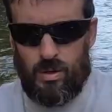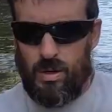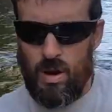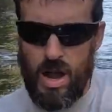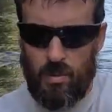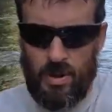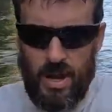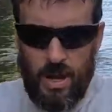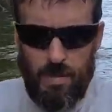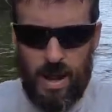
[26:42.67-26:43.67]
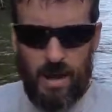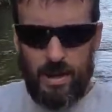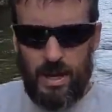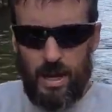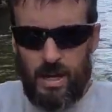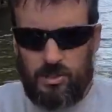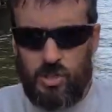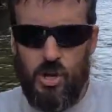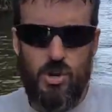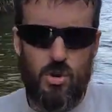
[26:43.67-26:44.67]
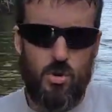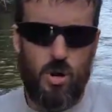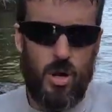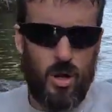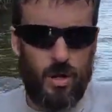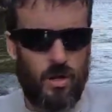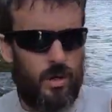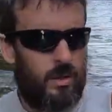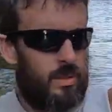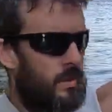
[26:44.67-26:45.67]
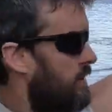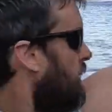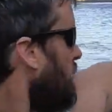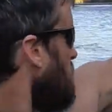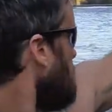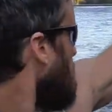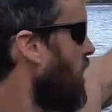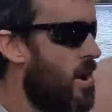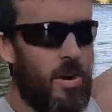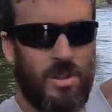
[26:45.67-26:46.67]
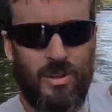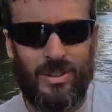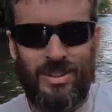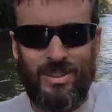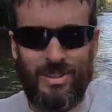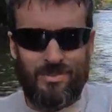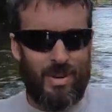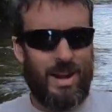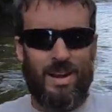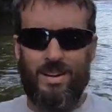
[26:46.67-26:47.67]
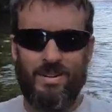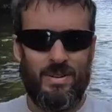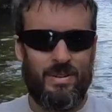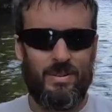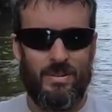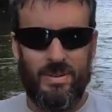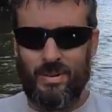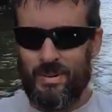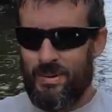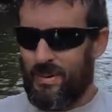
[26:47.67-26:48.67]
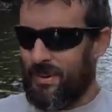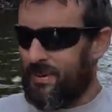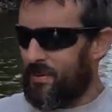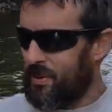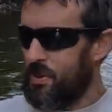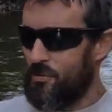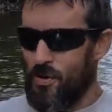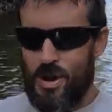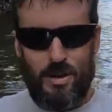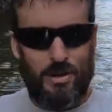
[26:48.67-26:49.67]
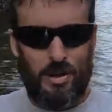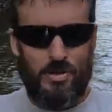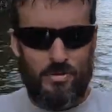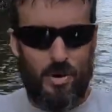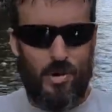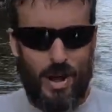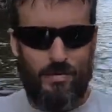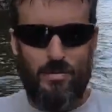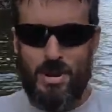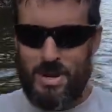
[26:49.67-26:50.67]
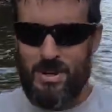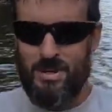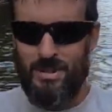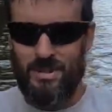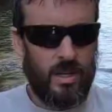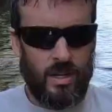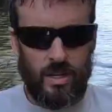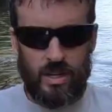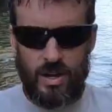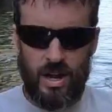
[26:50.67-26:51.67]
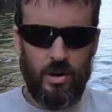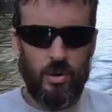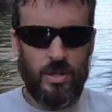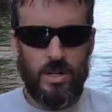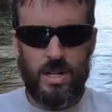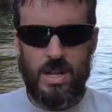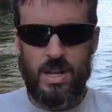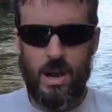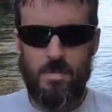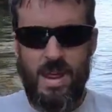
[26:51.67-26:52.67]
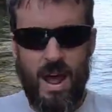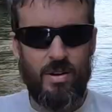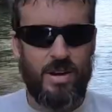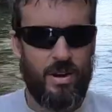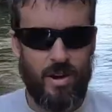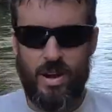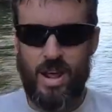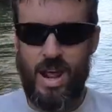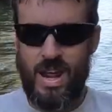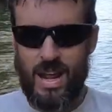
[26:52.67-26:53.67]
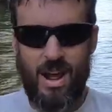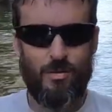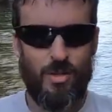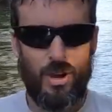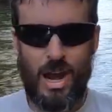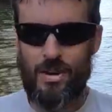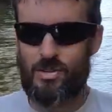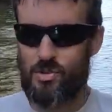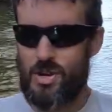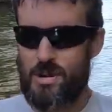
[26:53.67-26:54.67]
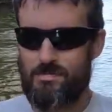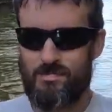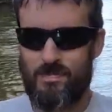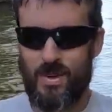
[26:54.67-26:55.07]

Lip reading: All right, we got about two. There goes the Colonel. Man, what a good friend to go through all that for me. Not only did he come down here and hang out for the live stream